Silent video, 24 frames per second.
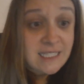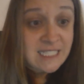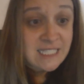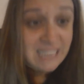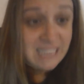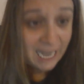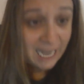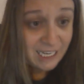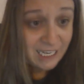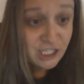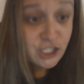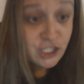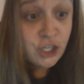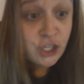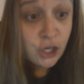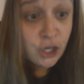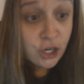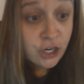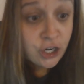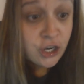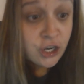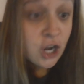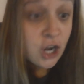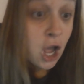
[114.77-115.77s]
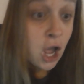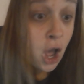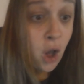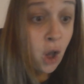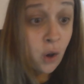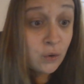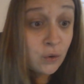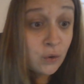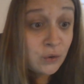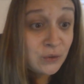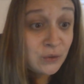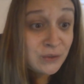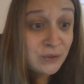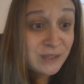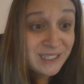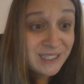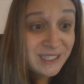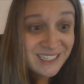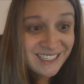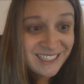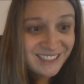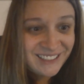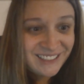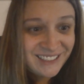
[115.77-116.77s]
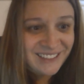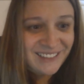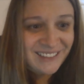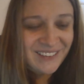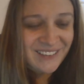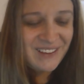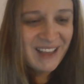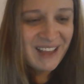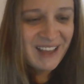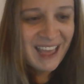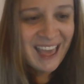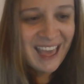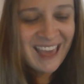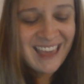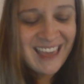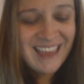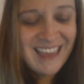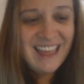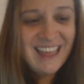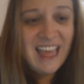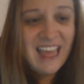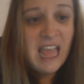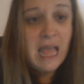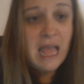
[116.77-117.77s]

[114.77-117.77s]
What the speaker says: touch your nose, okay?